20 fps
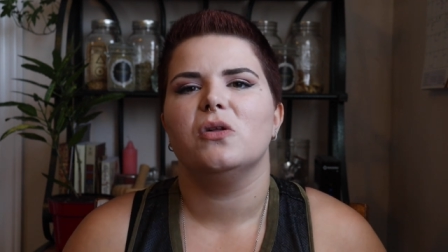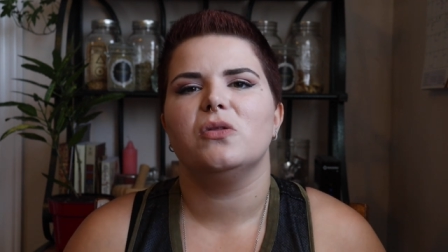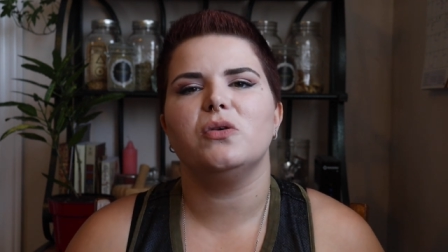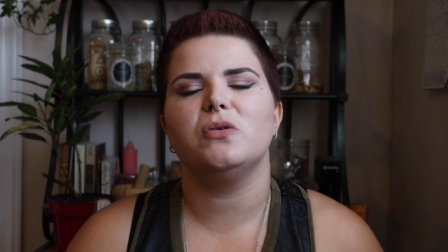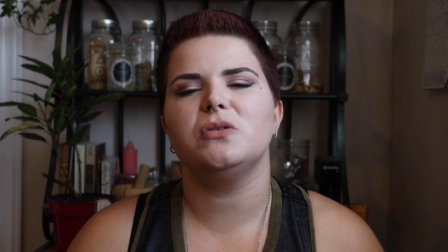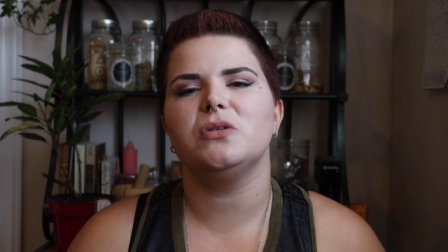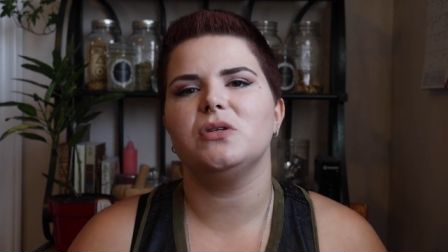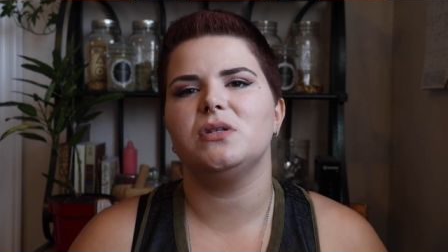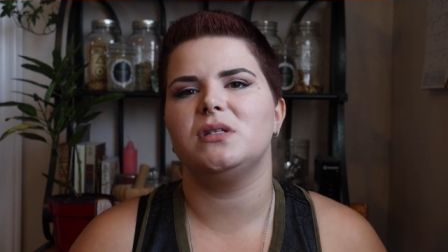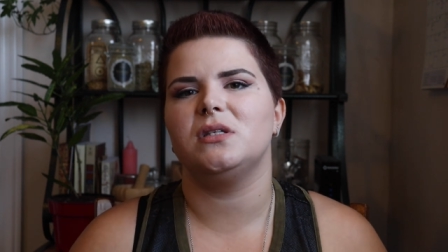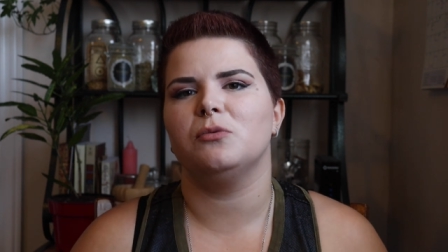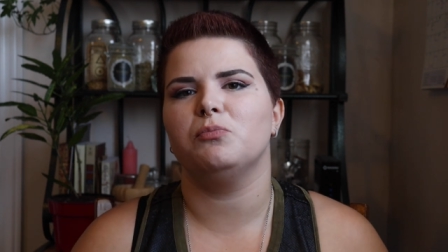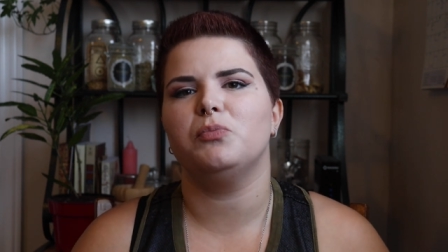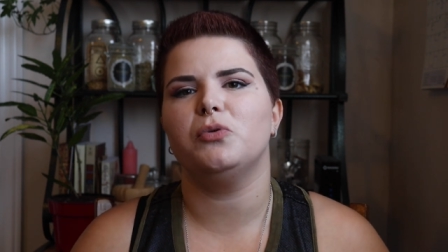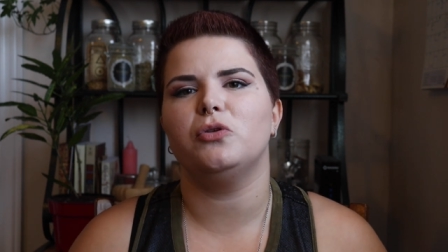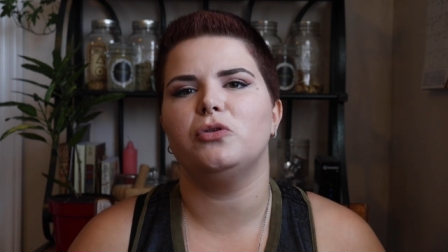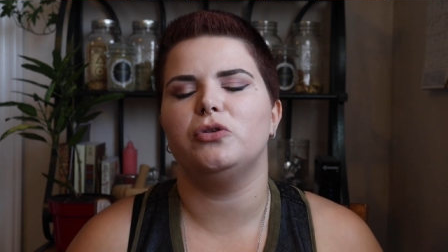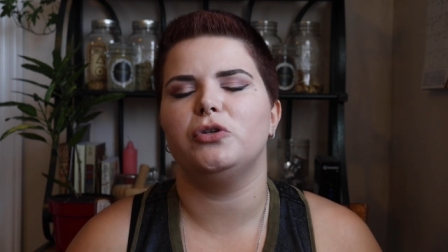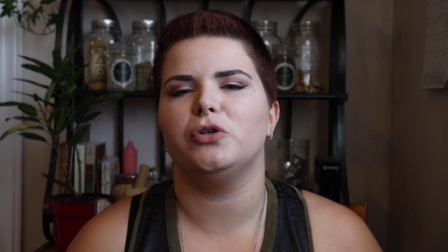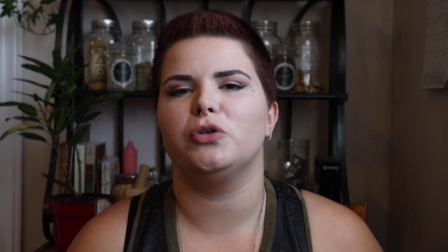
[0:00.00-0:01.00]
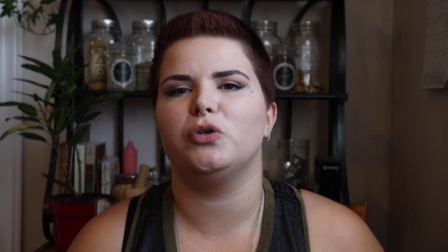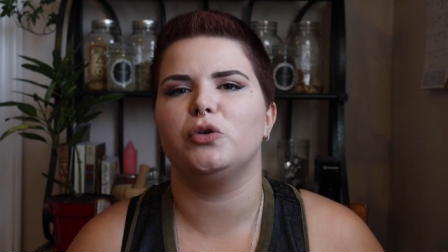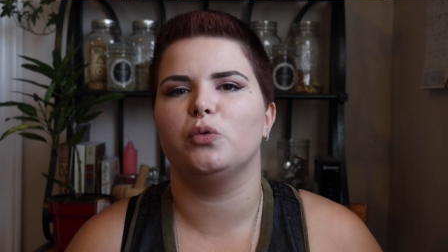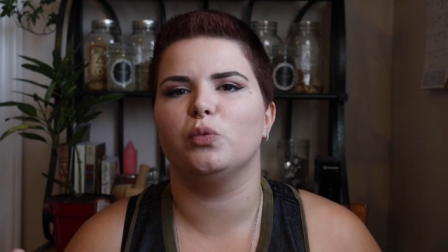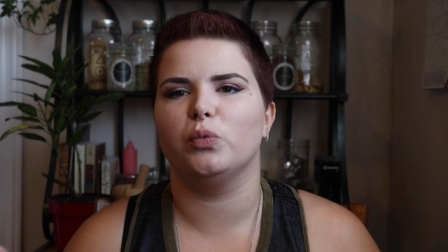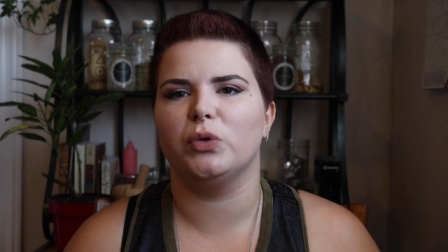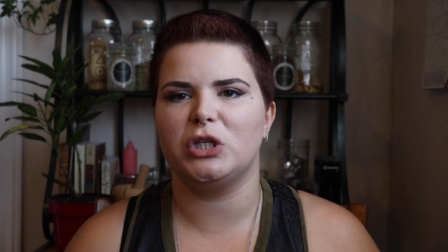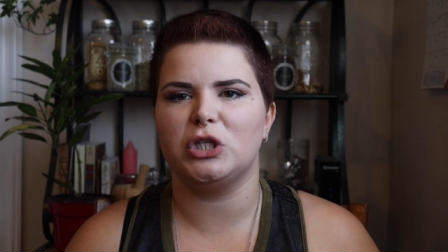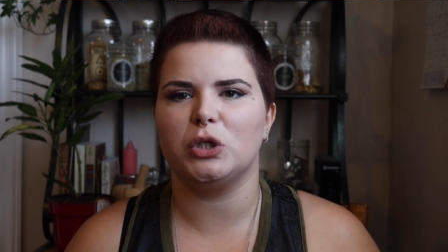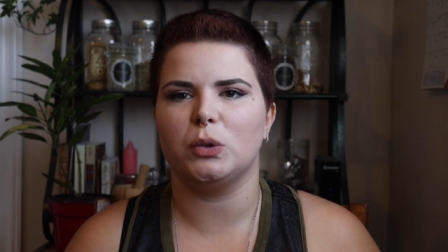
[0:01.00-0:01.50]
Those are simple little
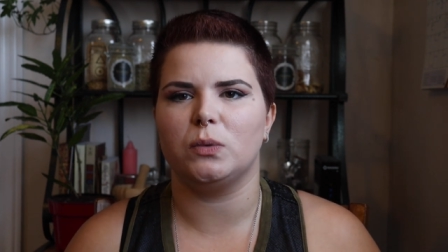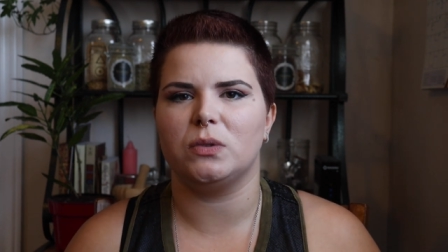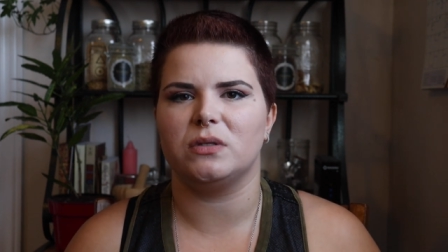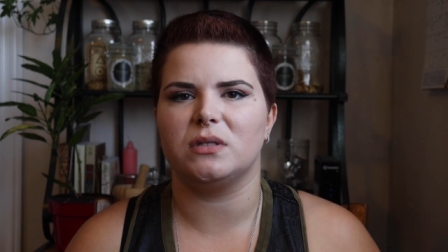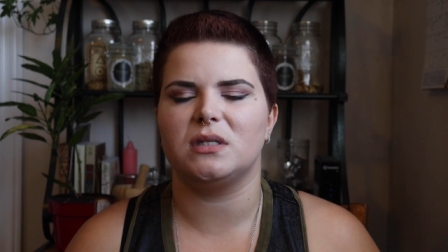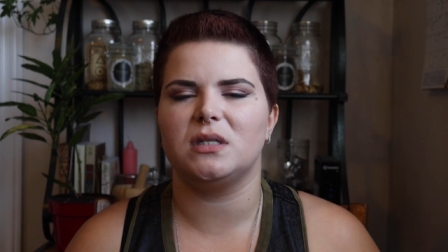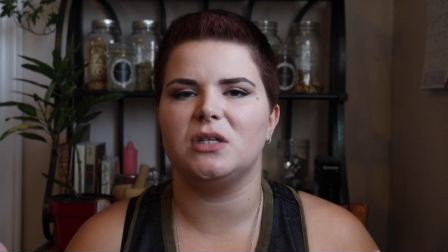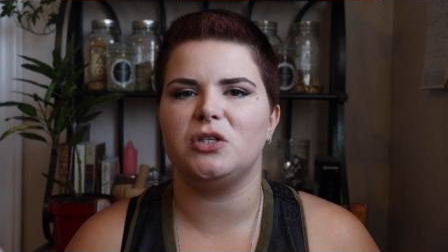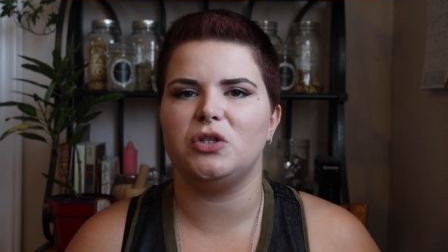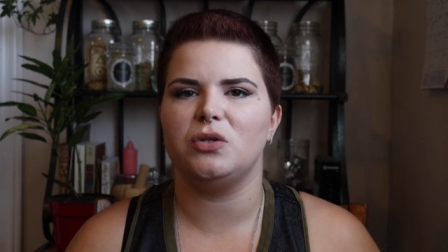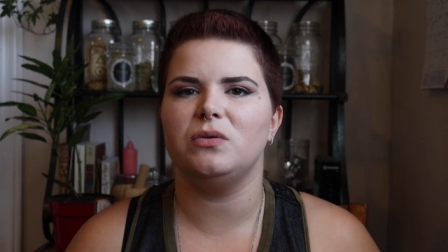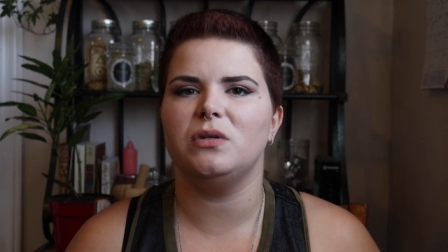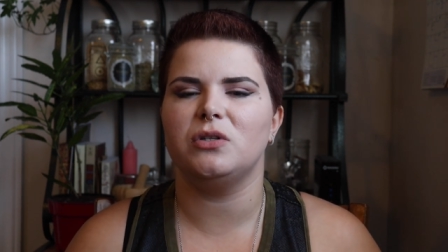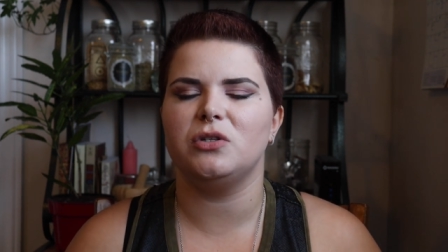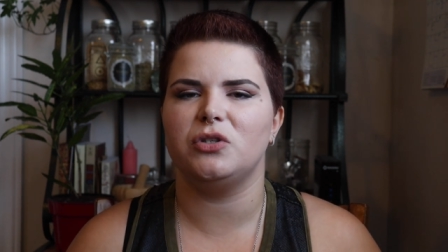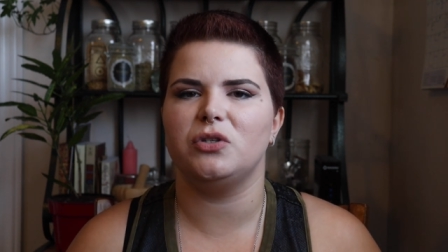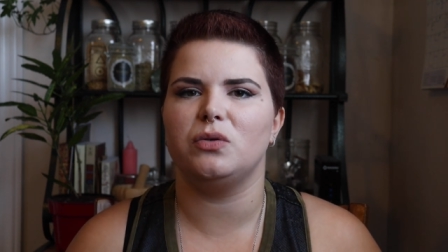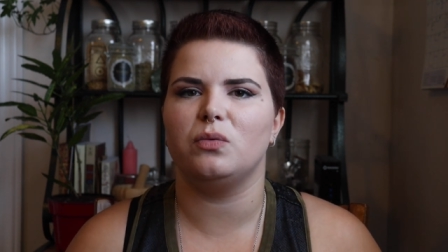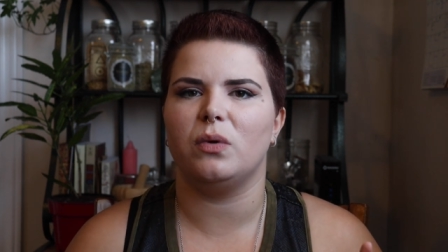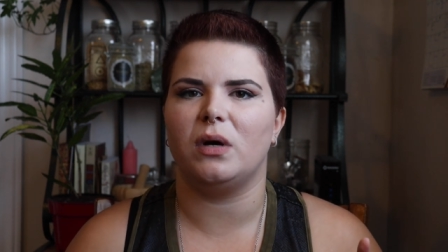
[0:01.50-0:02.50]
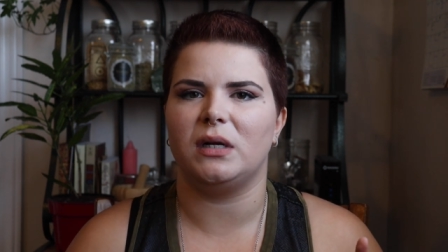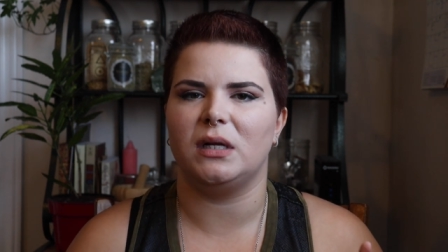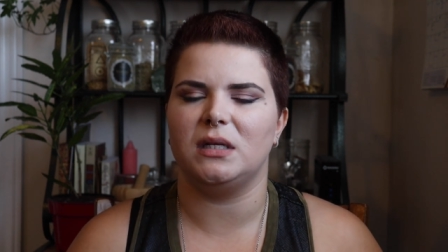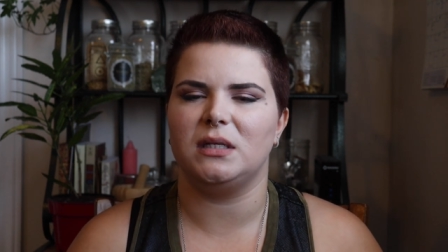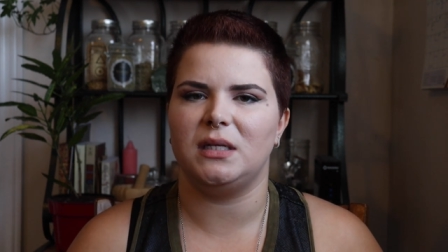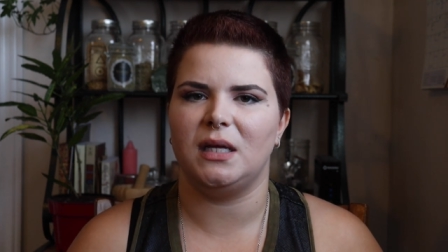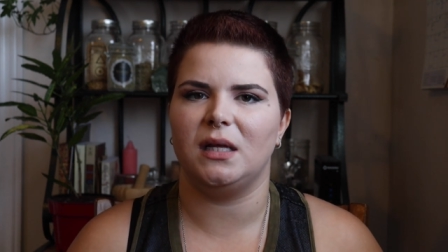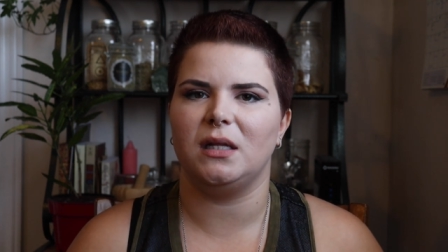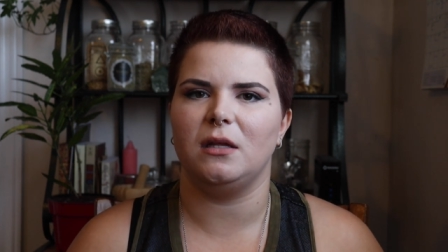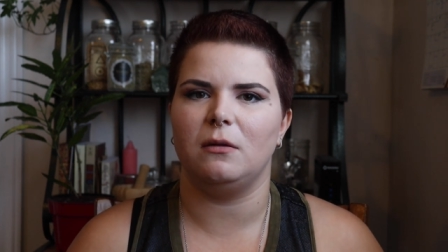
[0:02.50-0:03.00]
rituals that you can do on
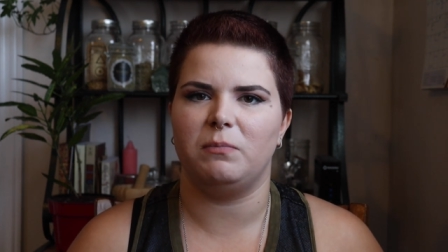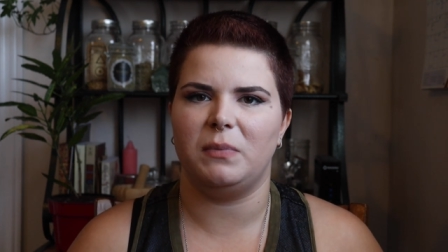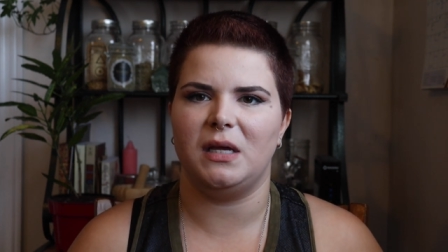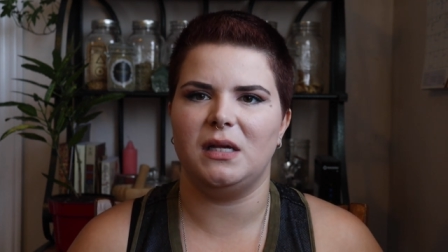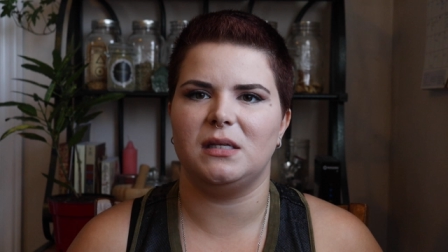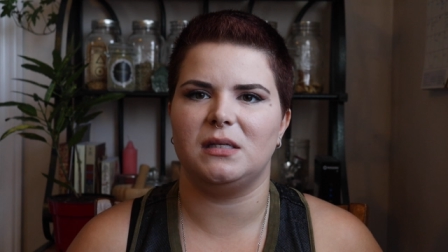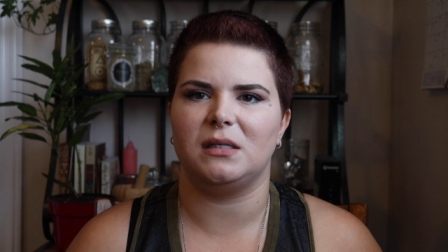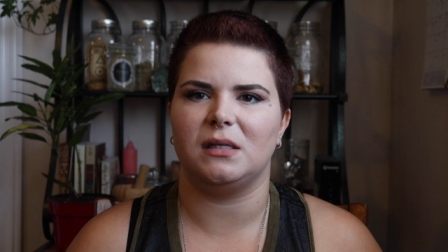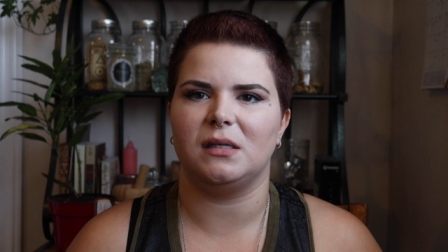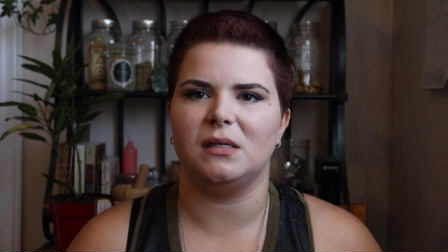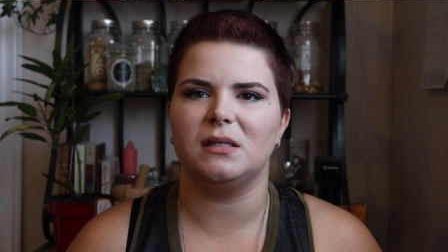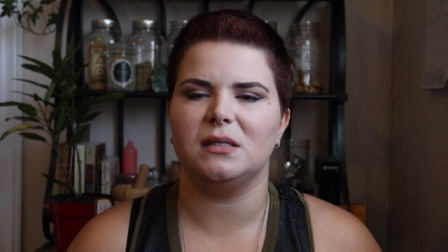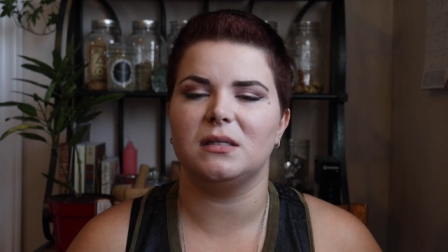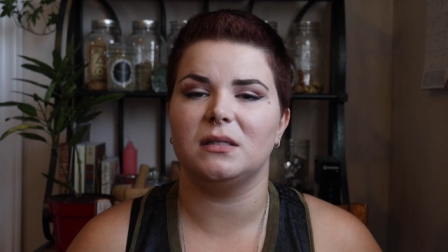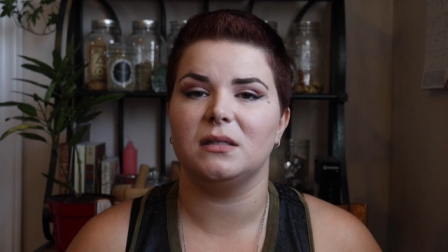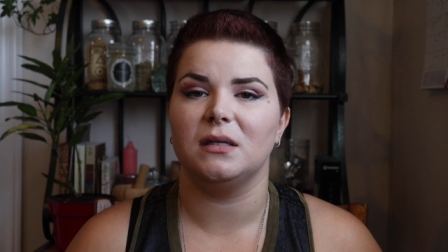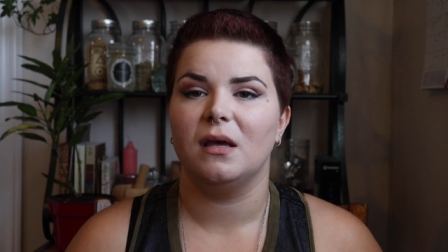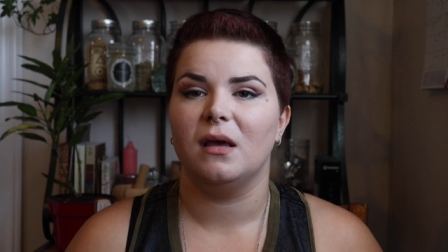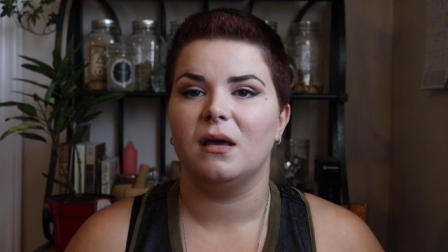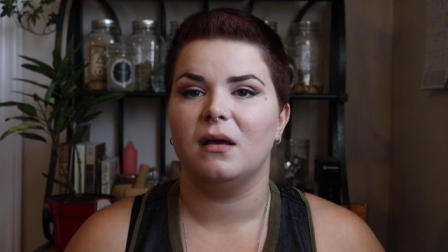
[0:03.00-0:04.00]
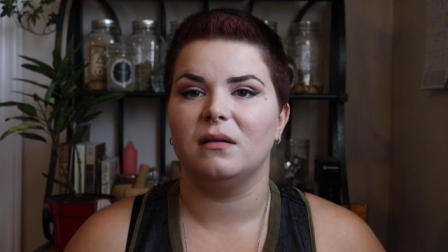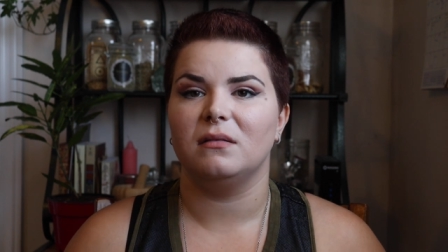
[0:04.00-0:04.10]
a daily basis